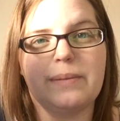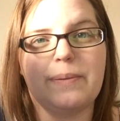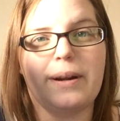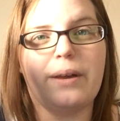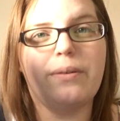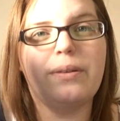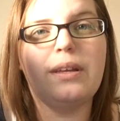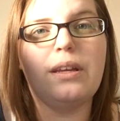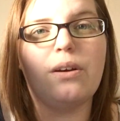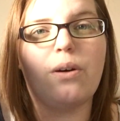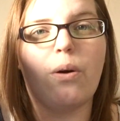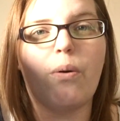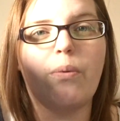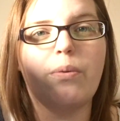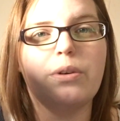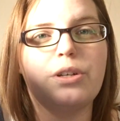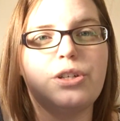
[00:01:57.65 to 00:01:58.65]
but I only
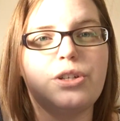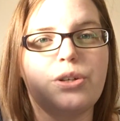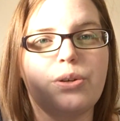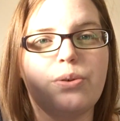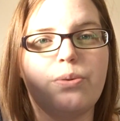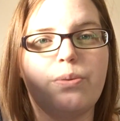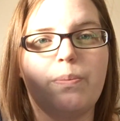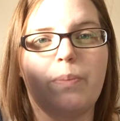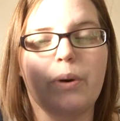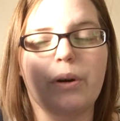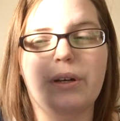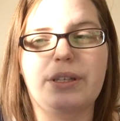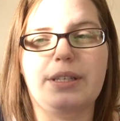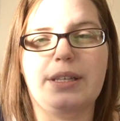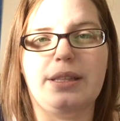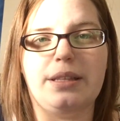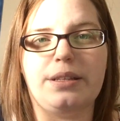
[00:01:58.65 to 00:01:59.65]
own 2
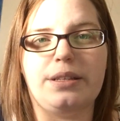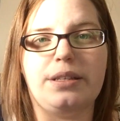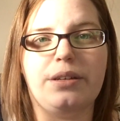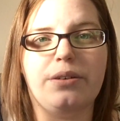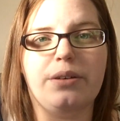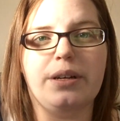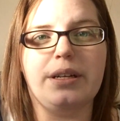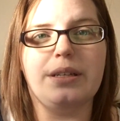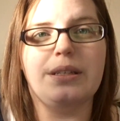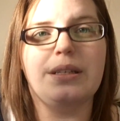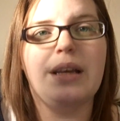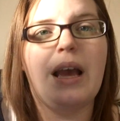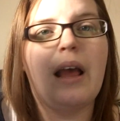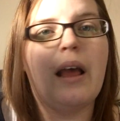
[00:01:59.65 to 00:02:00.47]
books in the series.